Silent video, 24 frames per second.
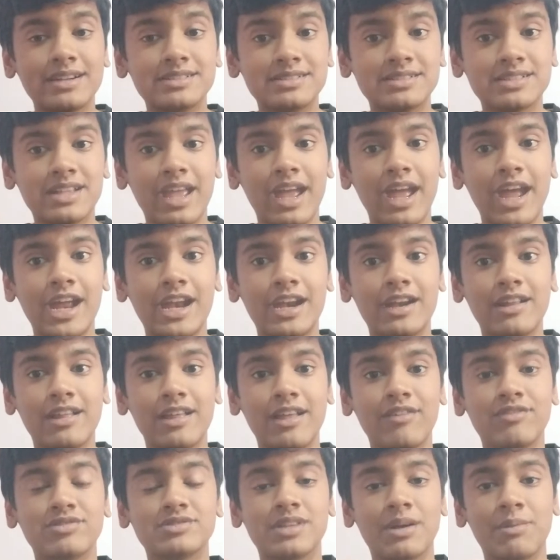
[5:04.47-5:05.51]
scared
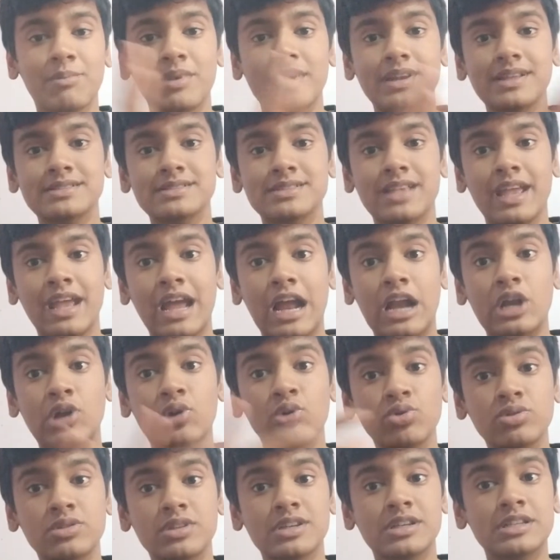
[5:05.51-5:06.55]
if somebody is saying I'll
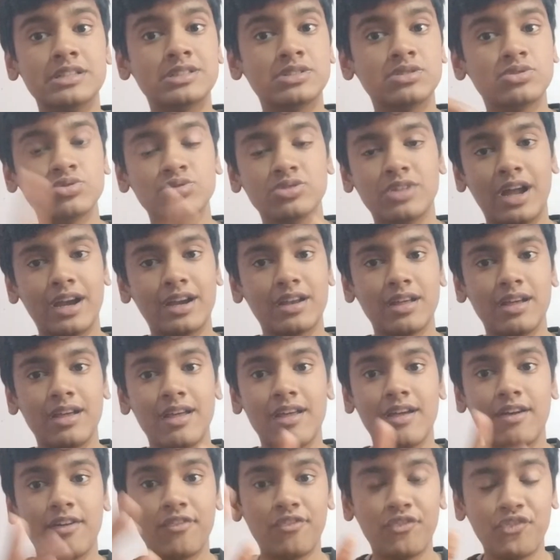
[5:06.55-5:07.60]
do this, do that.
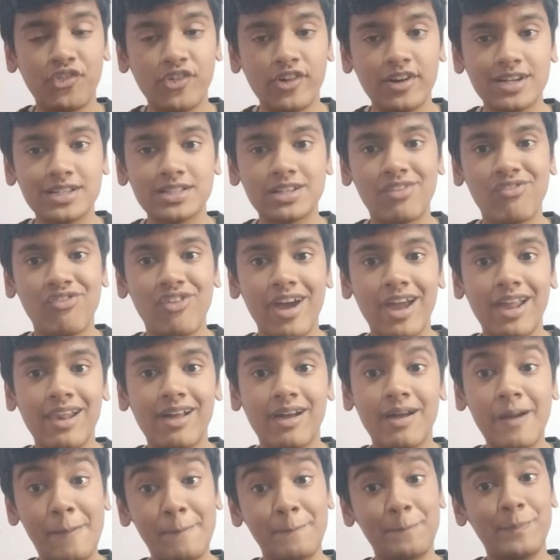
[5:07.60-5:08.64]
First file
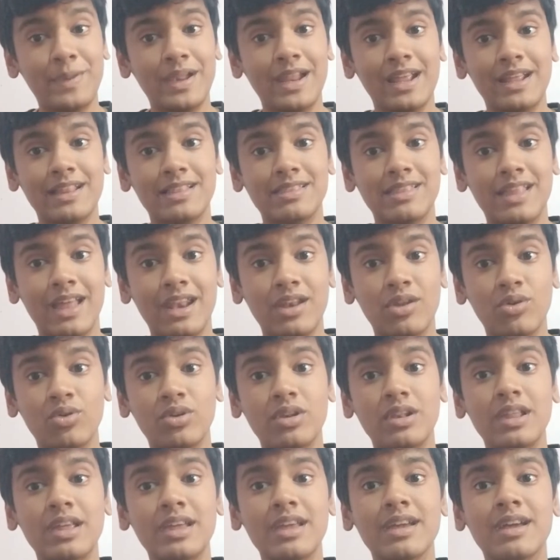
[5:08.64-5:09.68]
a complaint, then
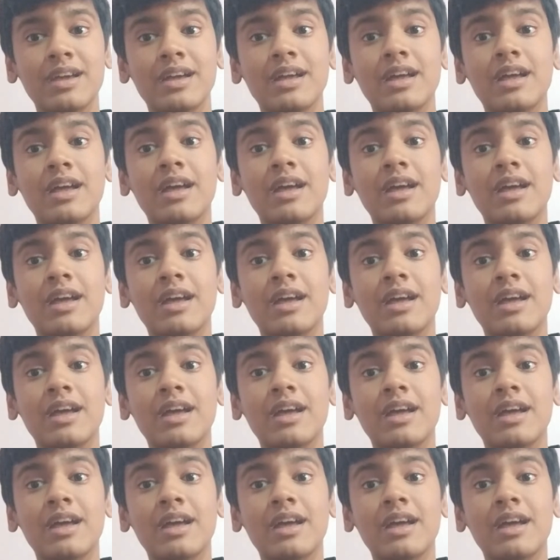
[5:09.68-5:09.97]
only.